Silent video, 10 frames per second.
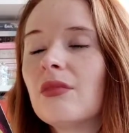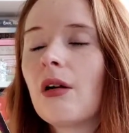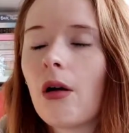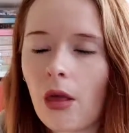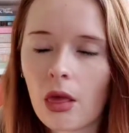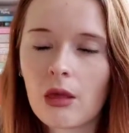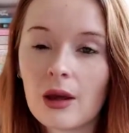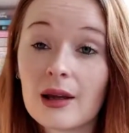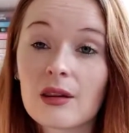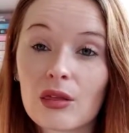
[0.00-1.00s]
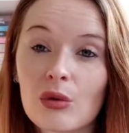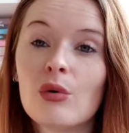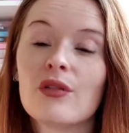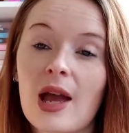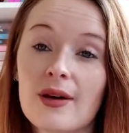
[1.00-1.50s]
ugh at the
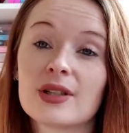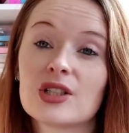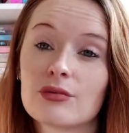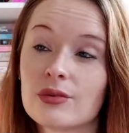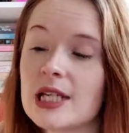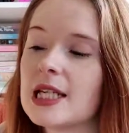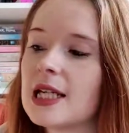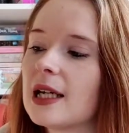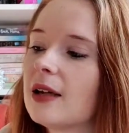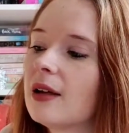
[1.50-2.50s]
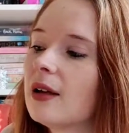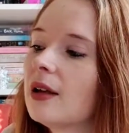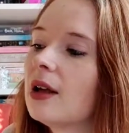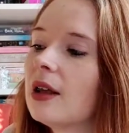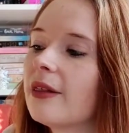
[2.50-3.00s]
thought of having to read it
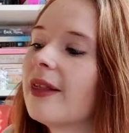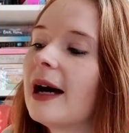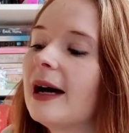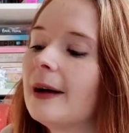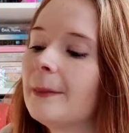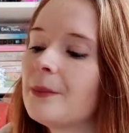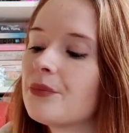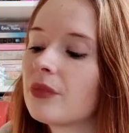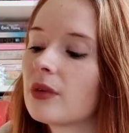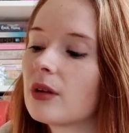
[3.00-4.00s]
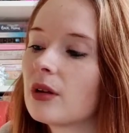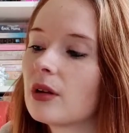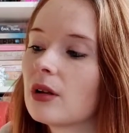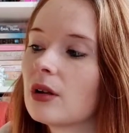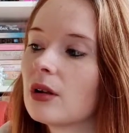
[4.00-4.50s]
that
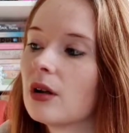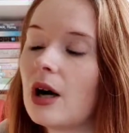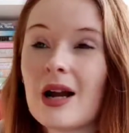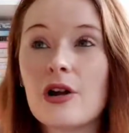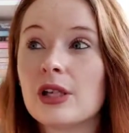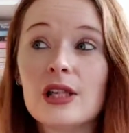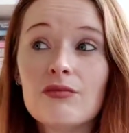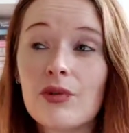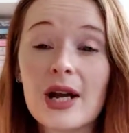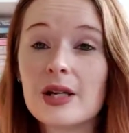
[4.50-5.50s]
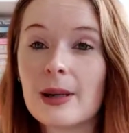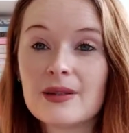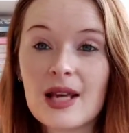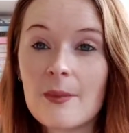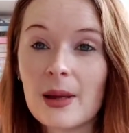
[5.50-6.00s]
I only read
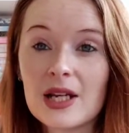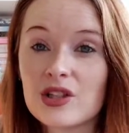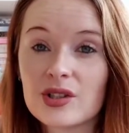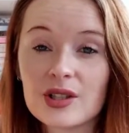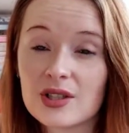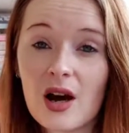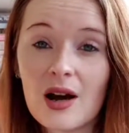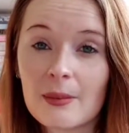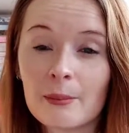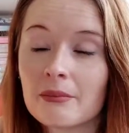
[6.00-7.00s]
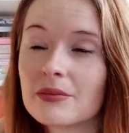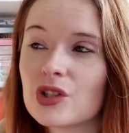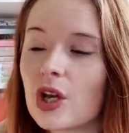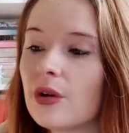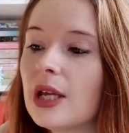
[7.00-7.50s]
about 10 pages at a time.
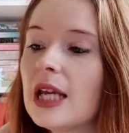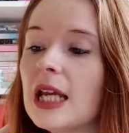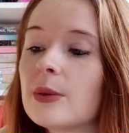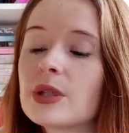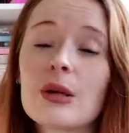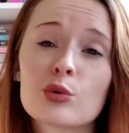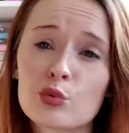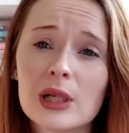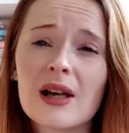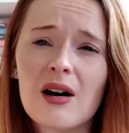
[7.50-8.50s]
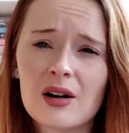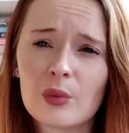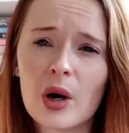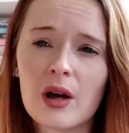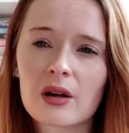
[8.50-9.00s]
So it was really
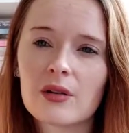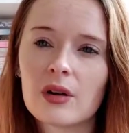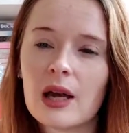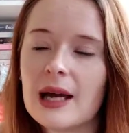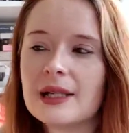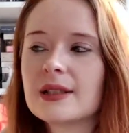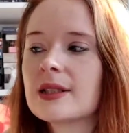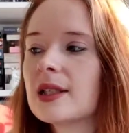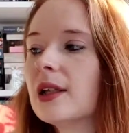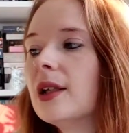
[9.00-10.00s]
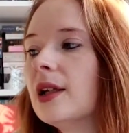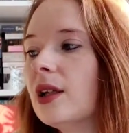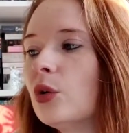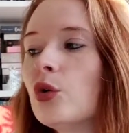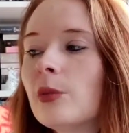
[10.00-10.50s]
hard work. And
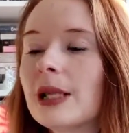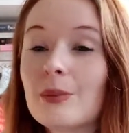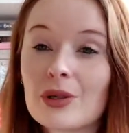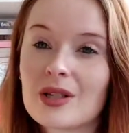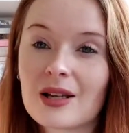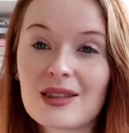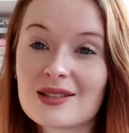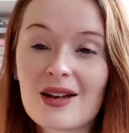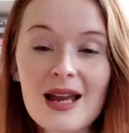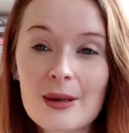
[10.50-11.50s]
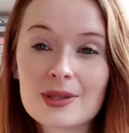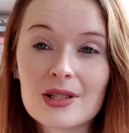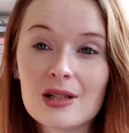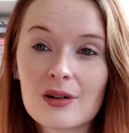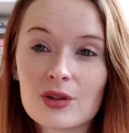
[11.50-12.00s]
normally, books like this, I
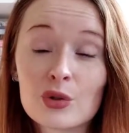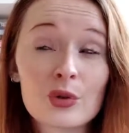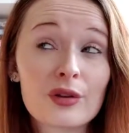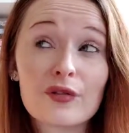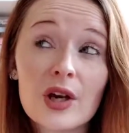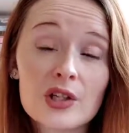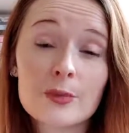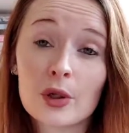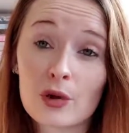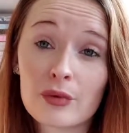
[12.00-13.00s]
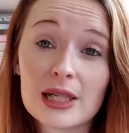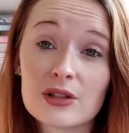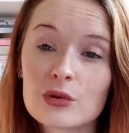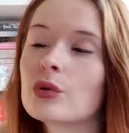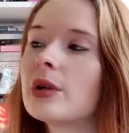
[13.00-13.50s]
absolutely love and adore. The first book I
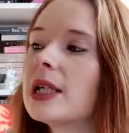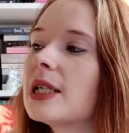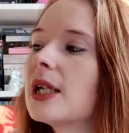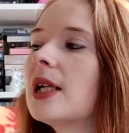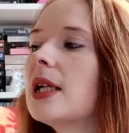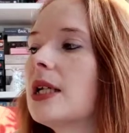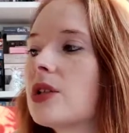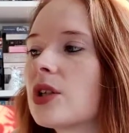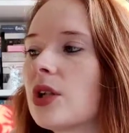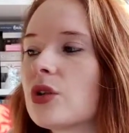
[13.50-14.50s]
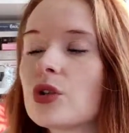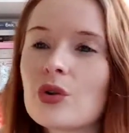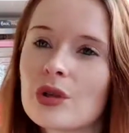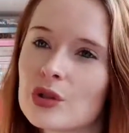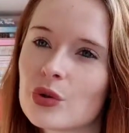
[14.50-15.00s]
really enjoyed. So, to
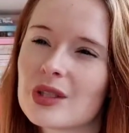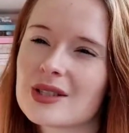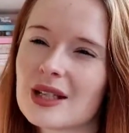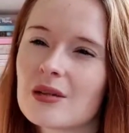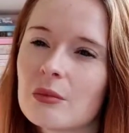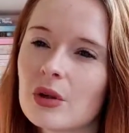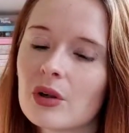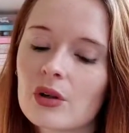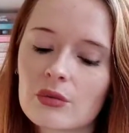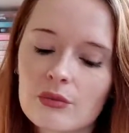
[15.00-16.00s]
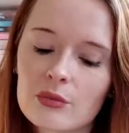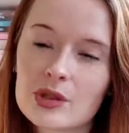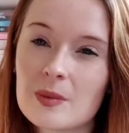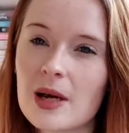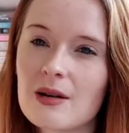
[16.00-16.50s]
not enjoy the second book
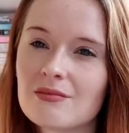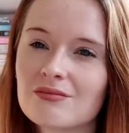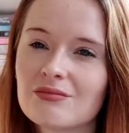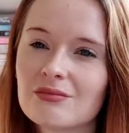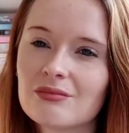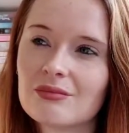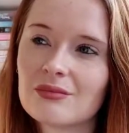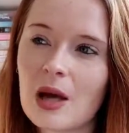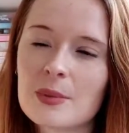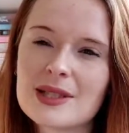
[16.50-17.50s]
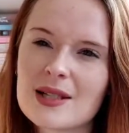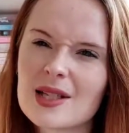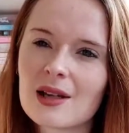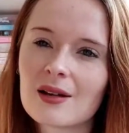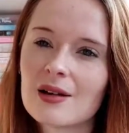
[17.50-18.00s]
was a bit
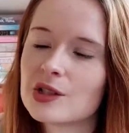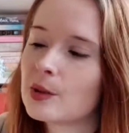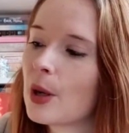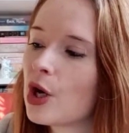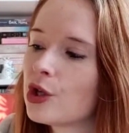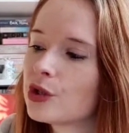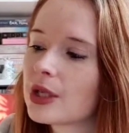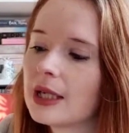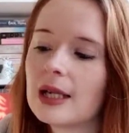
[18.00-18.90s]
upsetting, I suppose.